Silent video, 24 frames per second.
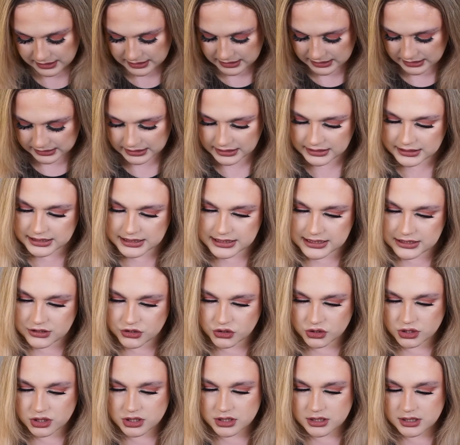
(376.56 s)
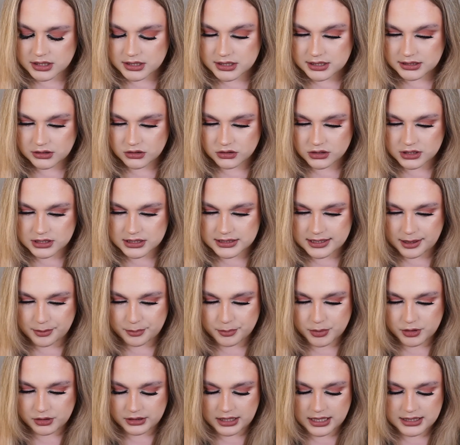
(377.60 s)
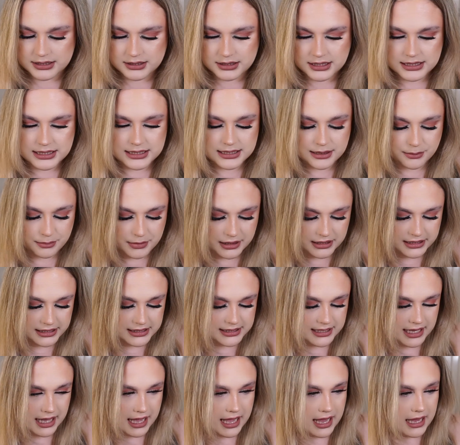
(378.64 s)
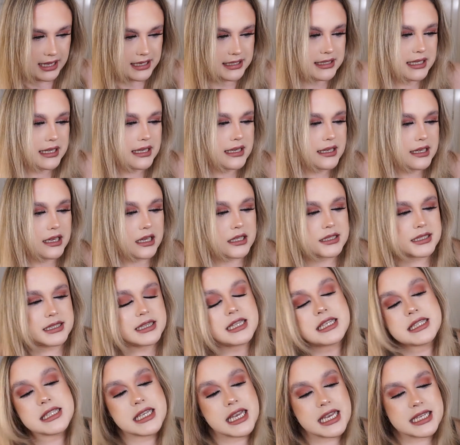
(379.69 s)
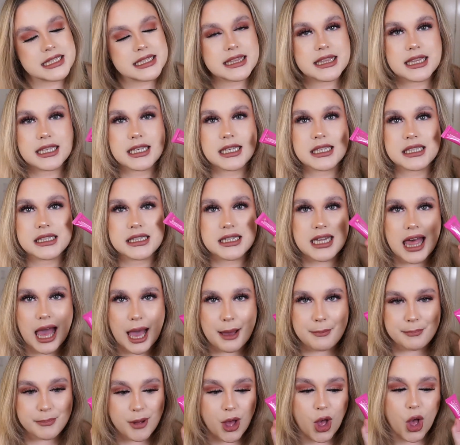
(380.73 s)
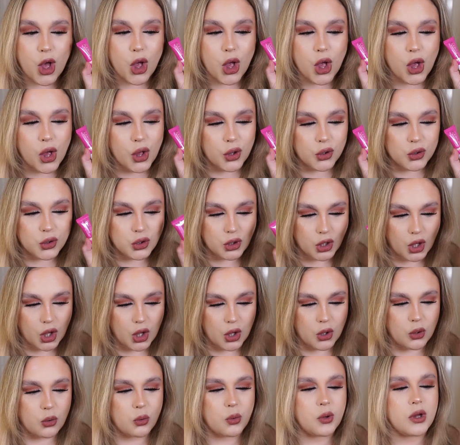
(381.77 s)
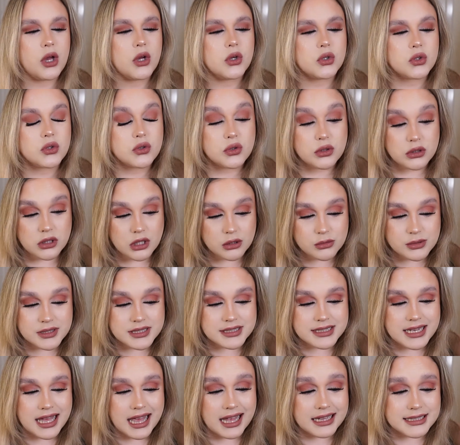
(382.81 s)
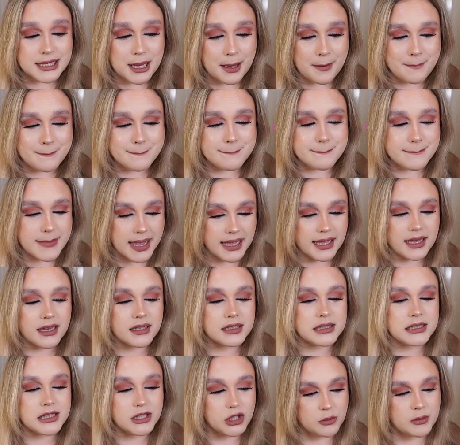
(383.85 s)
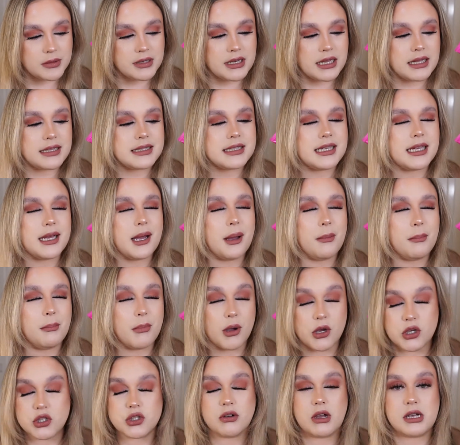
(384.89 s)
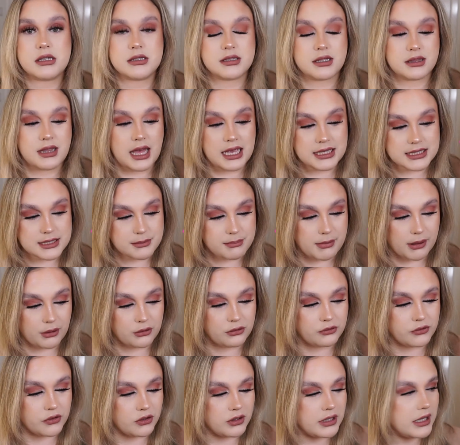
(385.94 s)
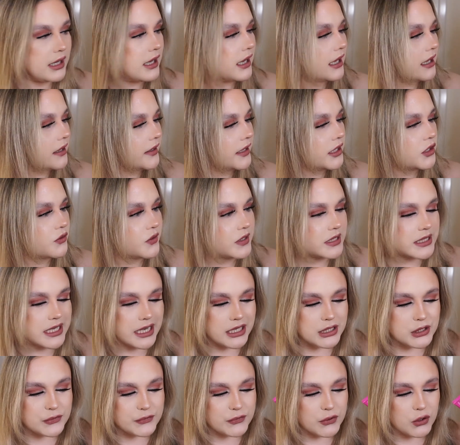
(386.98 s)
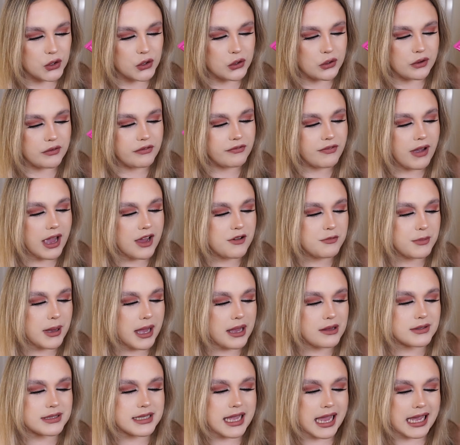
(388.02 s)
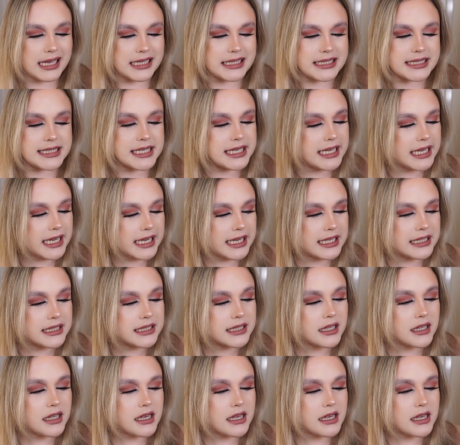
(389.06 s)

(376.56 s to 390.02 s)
I think this is just a deluxe sample. Yes, this is a mini size. So this is the Glam Go Glow Starter Mega Illuminating Moisturizer. That's a mouthful. This retails for £5.18.